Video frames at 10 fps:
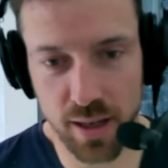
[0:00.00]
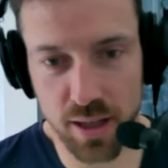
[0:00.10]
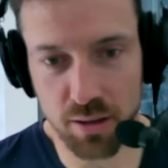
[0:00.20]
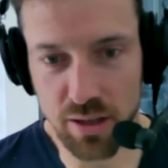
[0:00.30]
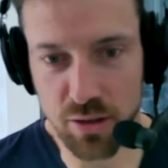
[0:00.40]

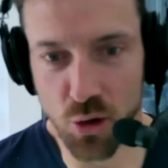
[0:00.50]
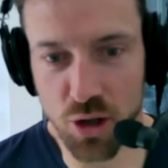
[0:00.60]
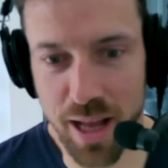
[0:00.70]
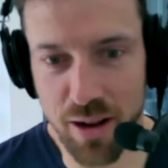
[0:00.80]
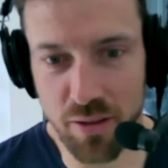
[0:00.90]
great to talk
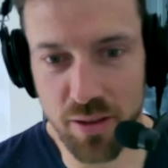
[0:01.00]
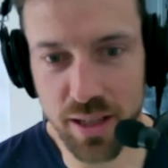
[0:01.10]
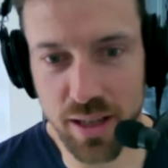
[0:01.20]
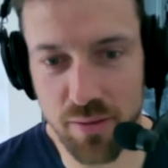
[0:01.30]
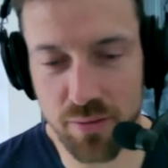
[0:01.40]
about it, I think,
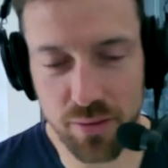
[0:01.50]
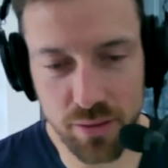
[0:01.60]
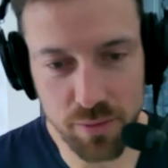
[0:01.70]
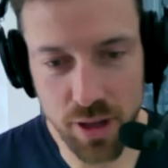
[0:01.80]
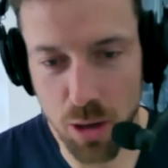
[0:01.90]
and have
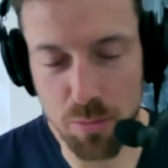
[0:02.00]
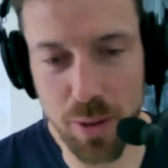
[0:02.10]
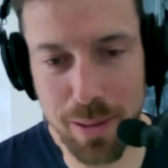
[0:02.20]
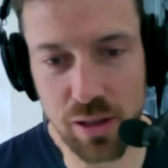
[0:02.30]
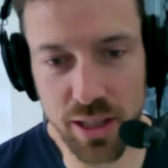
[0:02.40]
the help of
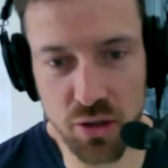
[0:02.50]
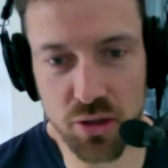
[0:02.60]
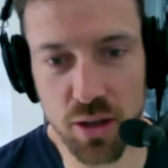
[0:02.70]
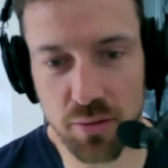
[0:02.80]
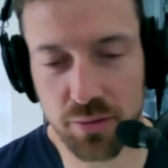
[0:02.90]
people like
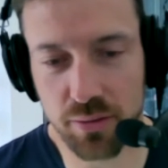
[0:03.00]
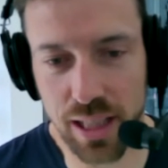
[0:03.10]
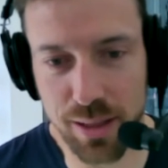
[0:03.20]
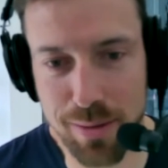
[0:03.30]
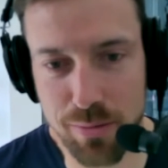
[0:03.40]
yourself
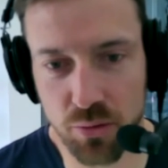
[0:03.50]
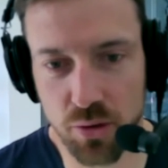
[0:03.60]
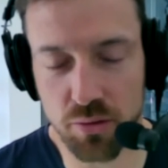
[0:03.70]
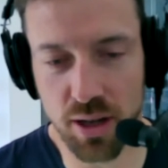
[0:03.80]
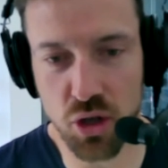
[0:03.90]
leading people through
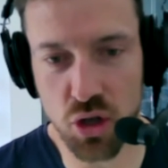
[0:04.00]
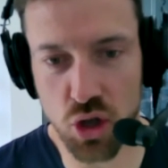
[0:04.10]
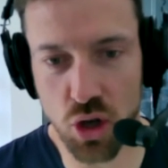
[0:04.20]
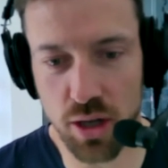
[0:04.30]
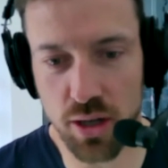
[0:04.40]
transition
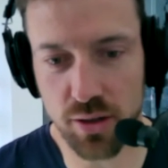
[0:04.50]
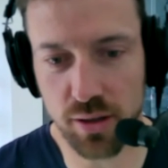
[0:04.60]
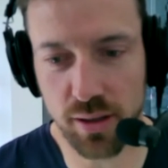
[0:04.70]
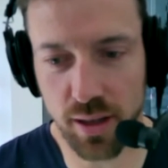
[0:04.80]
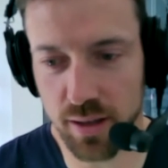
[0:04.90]
journeys
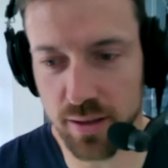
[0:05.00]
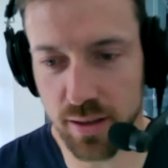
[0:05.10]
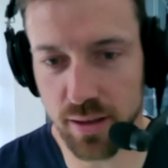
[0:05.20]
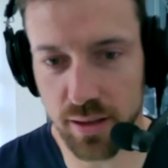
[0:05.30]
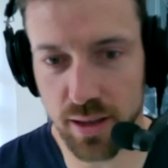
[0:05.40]
and
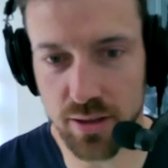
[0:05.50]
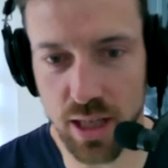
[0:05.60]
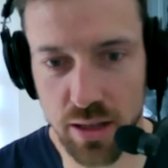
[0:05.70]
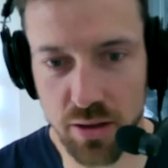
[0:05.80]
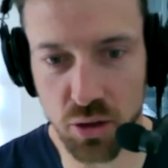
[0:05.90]

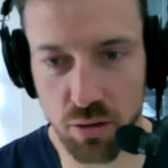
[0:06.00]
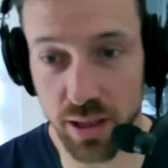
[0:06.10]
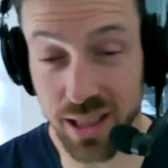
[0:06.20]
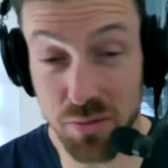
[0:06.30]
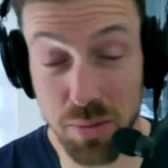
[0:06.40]
telling the story
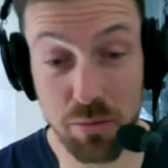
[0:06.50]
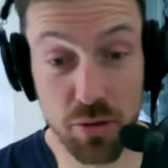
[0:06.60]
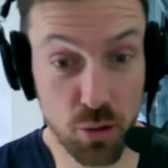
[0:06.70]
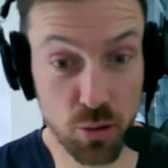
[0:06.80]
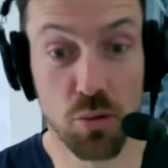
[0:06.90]
and giving people the
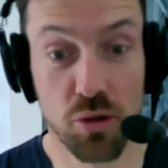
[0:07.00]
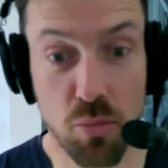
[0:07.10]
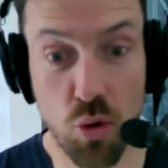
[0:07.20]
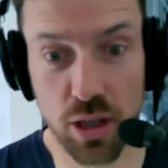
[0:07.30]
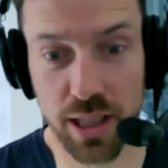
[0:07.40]
tools,
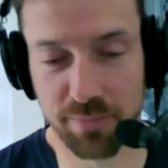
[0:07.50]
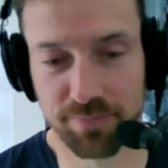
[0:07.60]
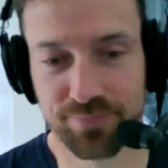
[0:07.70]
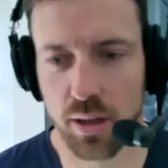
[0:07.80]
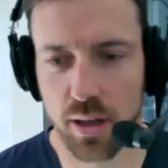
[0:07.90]
importantly.
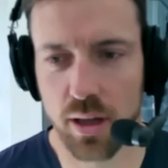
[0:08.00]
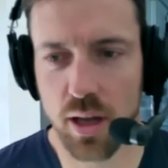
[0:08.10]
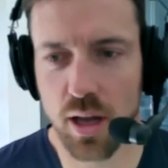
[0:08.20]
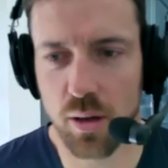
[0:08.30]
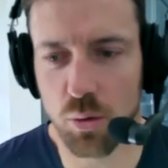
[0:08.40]

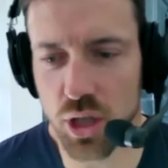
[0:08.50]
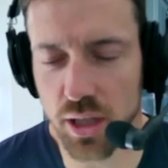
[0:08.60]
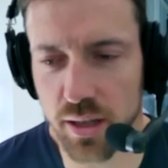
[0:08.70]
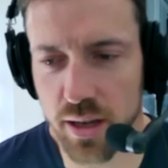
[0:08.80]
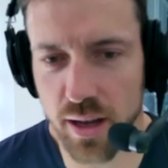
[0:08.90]
Well,
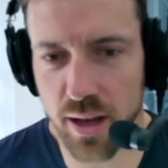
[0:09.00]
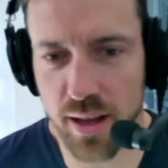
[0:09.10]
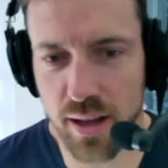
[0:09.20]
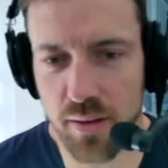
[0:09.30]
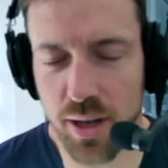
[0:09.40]
Gillian,
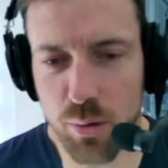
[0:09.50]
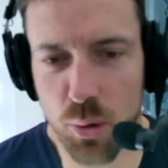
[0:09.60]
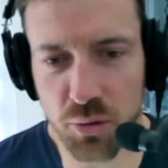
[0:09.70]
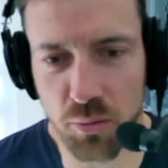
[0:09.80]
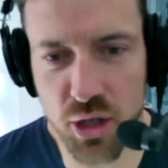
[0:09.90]
if anyone
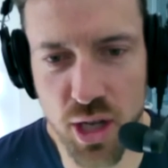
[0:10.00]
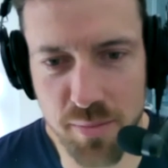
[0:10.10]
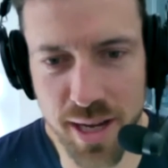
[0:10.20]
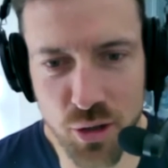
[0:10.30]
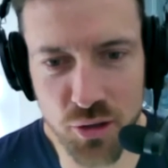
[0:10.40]
wants to reach out and
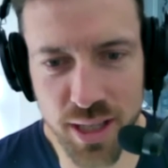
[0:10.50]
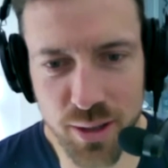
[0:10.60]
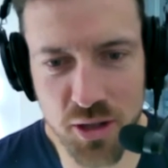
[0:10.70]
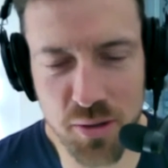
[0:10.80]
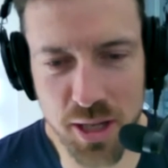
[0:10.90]
make contact,
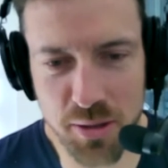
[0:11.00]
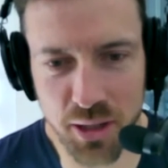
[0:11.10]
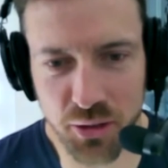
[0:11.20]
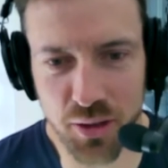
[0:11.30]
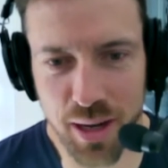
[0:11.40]
where's the best
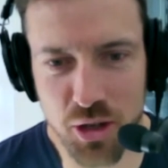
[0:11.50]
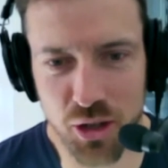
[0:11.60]
place to grab you?